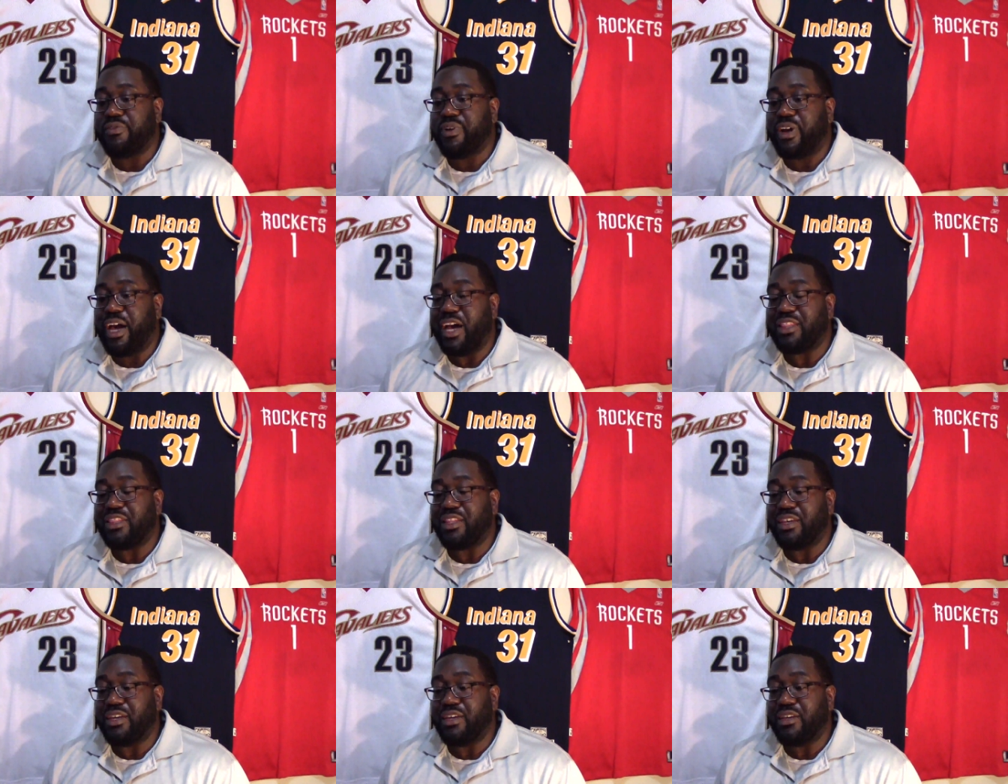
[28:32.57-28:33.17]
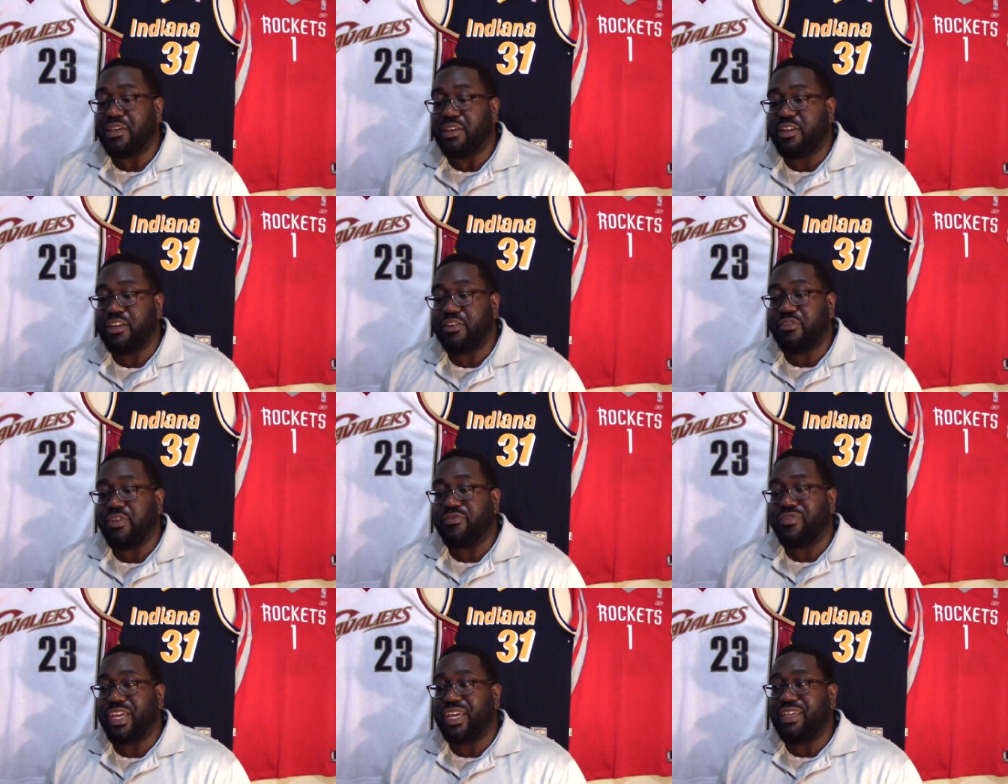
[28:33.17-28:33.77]
I think
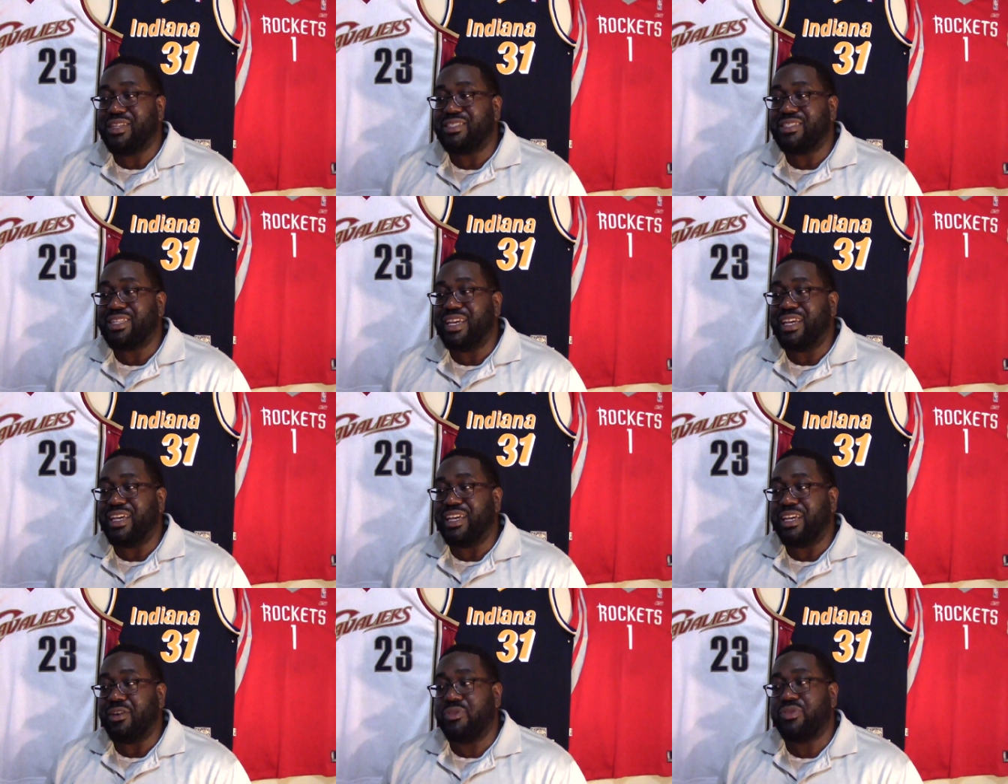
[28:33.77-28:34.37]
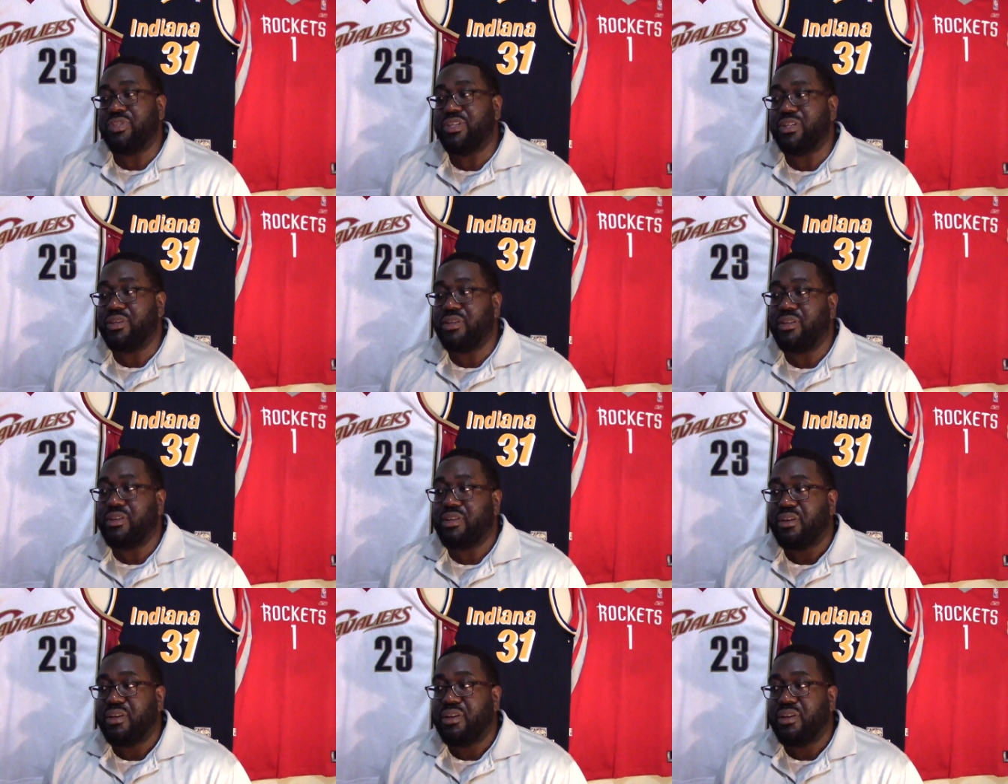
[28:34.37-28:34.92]
if they can stay healthy